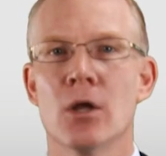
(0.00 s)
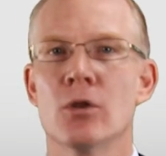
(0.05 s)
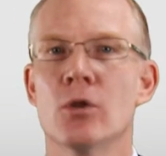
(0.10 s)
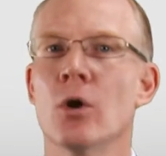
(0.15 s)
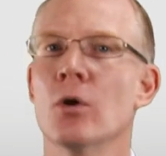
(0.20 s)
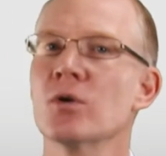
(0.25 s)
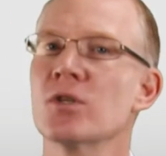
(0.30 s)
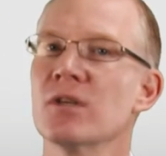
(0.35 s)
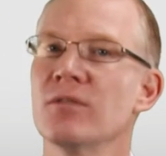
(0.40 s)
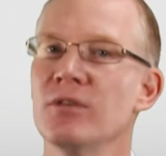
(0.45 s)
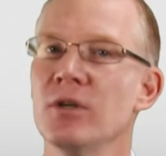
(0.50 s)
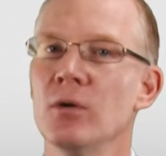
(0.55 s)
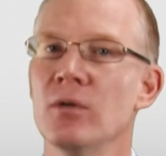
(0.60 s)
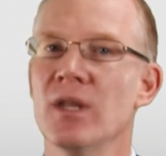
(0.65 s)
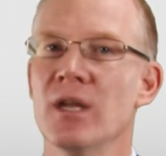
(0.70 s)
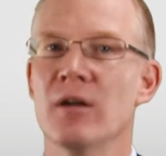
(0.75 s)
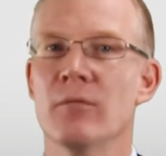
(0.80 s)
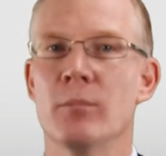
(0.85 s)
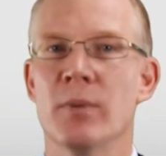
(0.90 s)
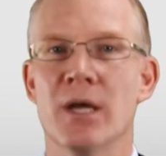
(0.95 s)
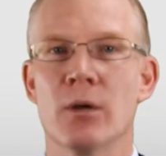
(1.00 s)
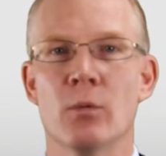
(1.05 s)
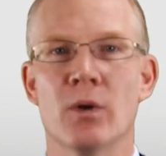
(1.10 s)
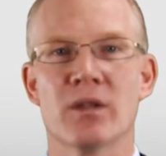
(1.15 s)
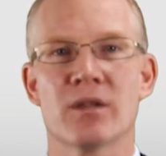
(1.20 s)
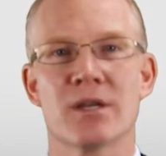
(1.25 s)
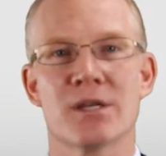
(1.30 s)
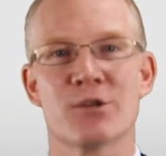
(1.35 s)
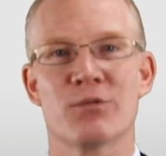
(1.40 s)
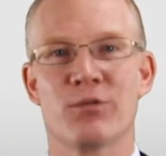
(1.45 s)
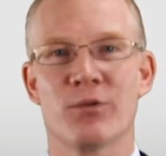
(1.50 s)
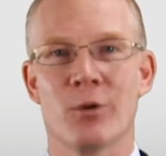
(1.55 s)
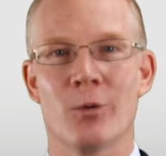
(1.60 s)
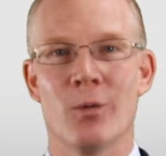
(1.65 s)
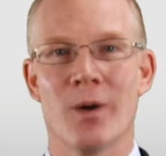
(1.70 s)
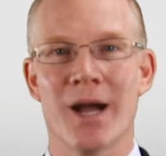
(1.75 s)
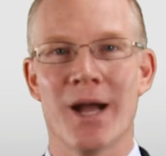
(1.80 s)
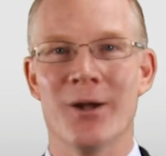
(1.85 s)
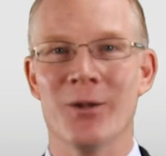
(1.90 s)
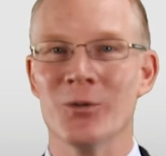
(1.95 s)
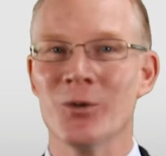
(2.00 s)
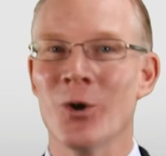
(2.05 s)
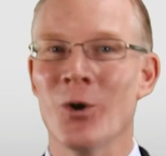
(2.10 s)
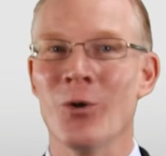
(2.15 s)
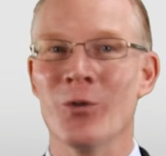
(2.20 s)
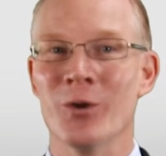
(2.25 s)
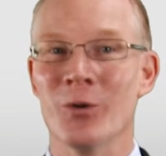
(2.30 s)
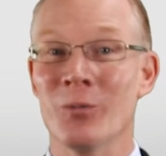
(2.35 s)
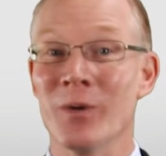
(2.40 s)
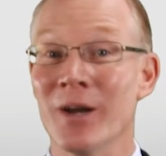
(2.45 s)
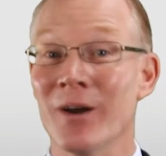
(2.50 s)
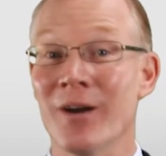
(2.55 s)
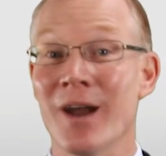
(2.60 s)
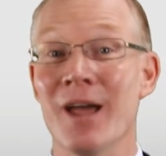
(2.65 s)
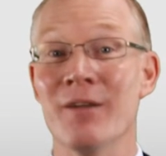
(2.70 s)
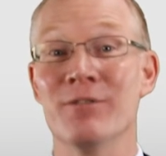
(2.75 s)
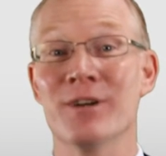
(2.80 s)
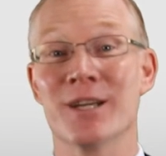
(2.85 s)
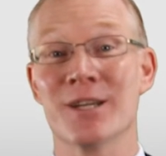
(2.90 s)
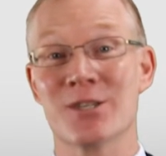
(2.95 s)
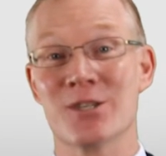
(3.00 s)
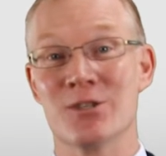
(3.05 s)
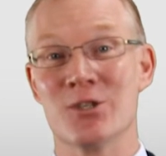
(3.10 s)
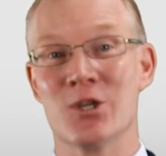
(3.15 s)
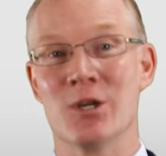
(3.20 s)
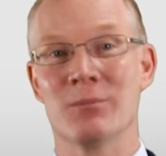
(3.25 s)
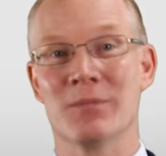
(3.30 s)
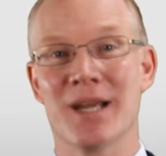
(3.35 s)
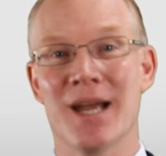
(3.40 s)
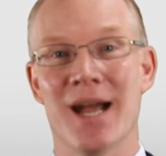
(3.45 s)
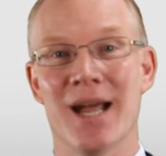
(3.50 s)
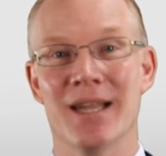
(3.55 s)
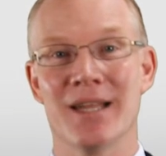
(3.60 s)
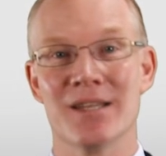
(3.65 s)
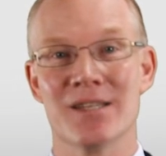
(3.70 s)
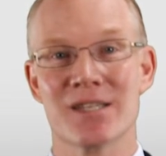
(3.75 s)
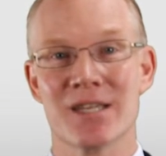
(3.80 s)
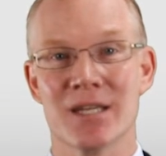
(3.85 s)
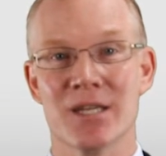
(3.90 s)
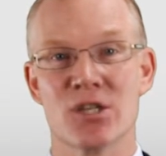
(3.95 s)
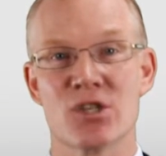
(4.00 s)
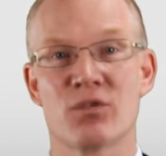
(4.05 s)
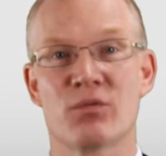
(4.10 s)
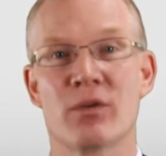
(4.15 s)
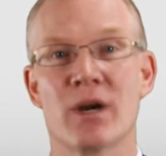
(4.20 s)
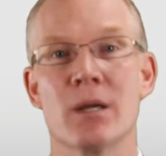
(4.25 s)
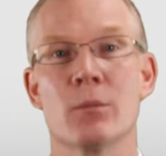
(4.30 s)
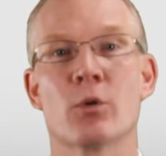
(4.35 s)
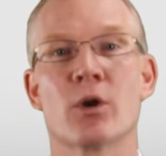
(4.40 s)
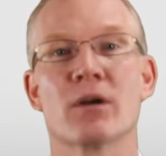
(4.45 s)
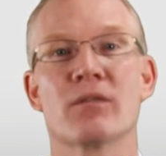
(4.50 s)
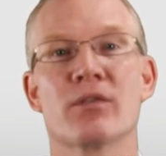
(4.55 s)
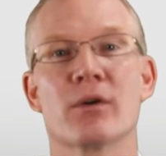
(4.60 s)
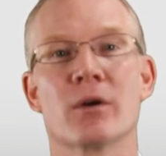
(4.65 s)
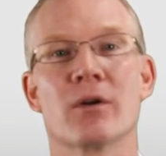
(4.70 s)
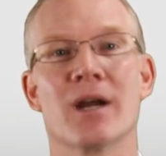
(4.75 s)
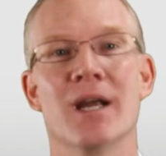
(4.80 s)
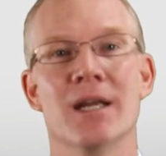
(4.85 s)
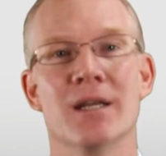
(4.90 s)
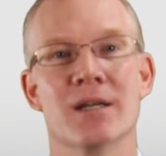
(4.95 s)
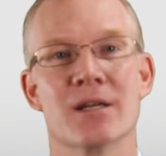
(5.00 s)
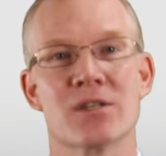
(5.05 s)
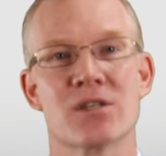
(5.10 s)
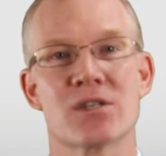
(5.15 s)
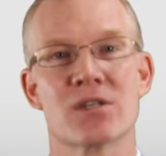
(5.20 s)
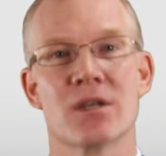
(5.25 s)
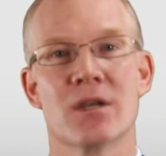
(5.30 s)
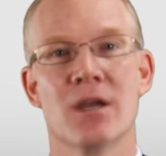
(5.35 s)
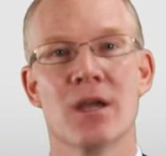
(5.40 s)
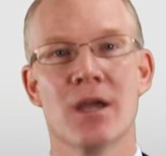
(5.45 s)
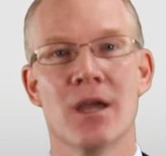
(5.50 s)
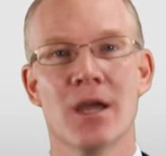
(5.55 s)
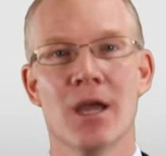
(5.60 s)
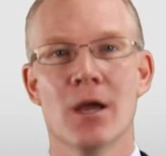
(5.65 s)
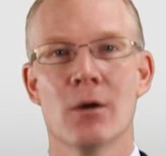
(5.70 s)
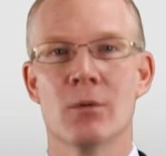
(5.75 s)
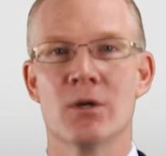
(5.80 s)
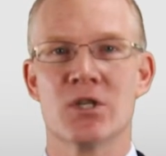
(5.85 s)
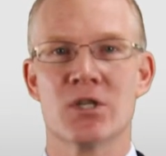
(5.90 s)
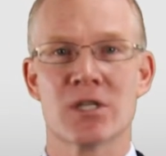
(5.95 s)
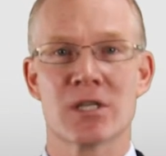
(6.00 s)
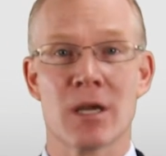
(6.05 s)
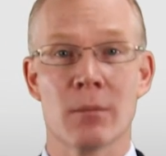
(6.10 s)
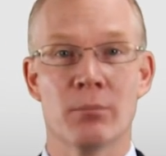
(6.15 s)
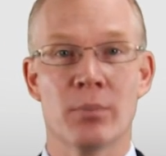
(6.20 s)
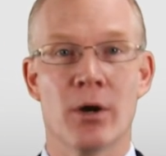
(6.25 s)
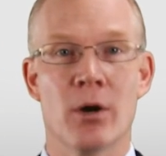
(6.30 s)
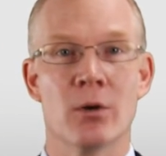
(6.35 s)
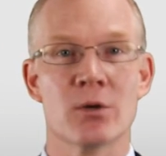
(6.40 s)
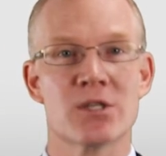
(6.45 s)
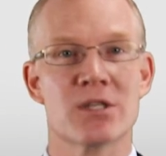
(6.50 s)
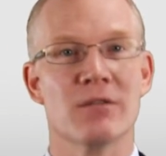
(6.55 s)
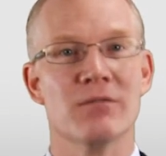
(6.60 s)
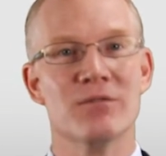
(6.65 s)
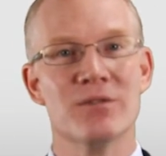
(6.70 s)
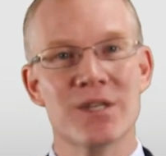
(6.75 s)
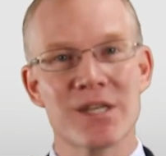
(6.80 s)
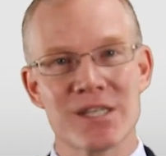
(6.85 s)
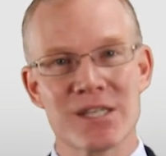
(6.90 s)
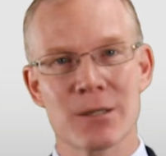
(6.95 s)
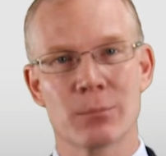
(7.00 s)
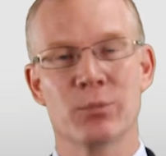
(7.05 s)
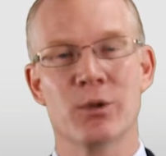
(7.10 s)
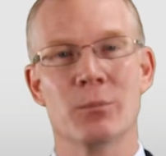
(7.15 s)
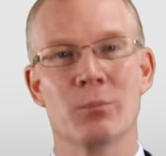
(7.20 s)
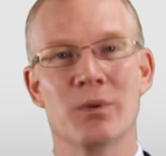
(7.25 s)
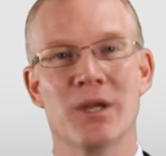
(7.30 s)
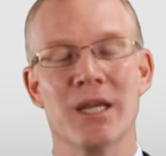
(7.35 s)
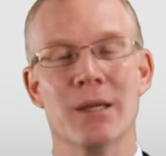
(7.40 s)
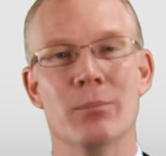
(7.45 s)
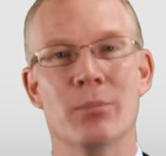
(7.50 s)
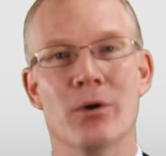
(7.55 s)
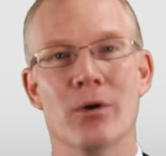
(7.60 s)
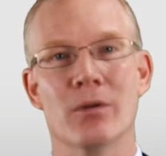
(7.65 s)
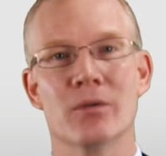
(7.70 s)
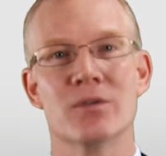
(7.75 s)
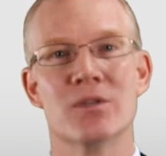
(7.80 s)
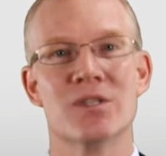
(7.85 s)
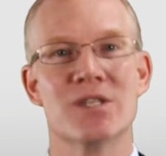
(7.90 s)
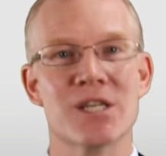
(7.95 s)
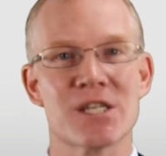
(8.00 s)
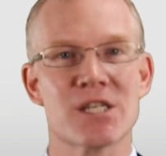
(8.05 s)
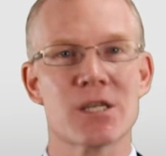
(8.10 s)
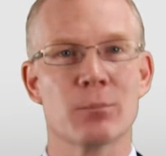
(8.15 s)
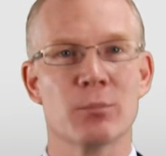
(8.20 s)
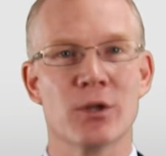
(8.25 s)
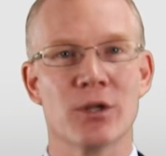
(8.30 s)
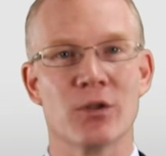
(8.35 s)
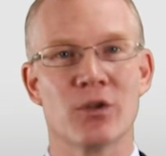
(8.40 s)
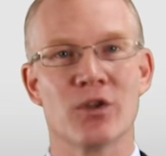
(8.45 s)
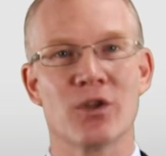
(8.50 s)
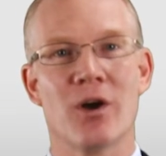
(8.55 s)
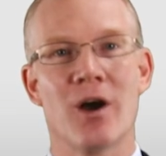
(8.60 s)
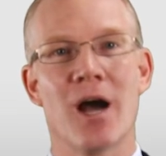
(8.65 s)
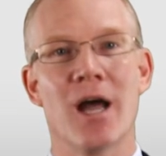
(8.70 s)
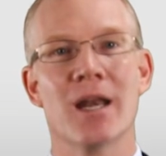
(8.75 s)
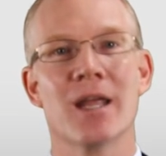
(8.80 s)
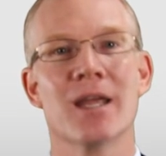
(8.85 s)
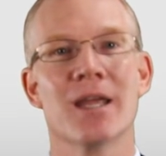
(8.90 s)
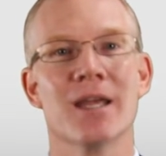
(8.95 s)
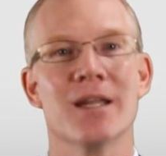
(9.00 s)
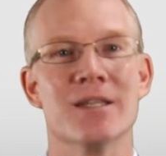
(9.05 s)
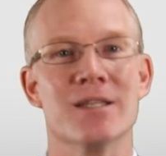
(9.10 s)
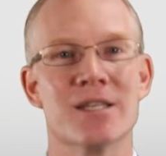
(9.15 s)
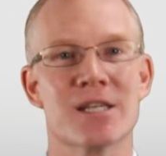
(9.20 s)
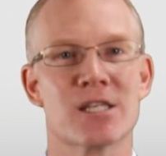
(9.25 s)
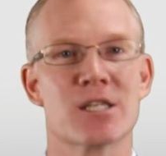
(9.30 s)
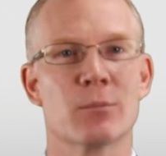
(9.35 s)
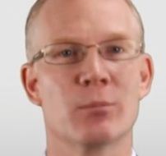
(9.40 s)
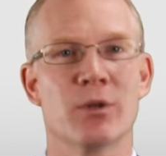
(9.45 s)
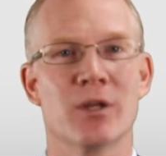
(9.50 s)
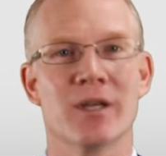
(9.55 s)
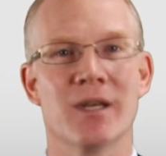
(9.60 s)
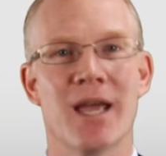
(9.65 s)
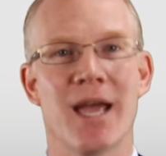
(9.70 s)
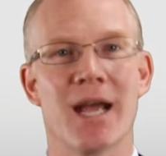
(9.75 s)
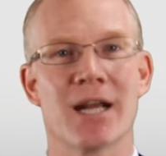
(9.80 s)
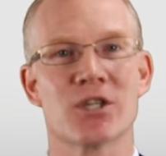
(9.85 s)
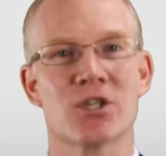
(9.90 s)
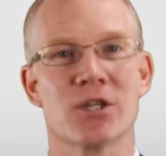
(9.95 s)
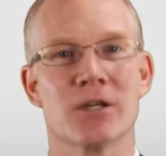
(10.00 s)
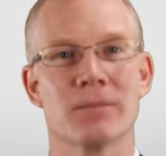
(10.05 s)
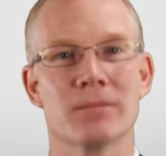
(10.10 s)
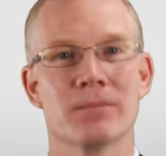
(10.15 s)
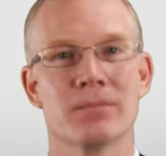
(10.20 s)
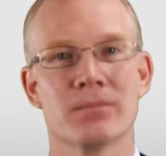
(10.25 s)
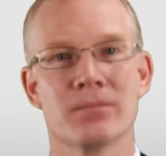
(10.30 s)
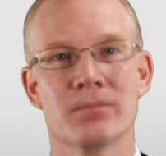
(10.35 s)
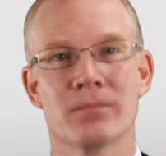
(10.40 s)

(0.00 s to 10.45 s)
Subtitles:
Those of you that have been with us for a while know that we are advocates of Jim Collins and his framework for greatness, which is composed of disciplined people, disciplined thought, and disciplined action.